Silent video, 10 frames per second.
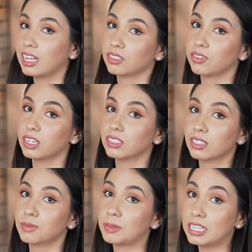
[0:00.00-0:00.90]
As far as
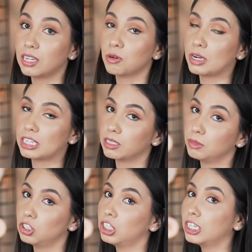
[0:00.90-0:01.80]
the speed that we're running the
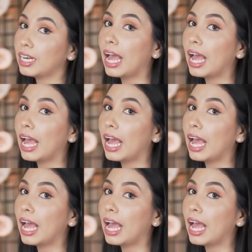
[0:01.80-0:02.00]
machine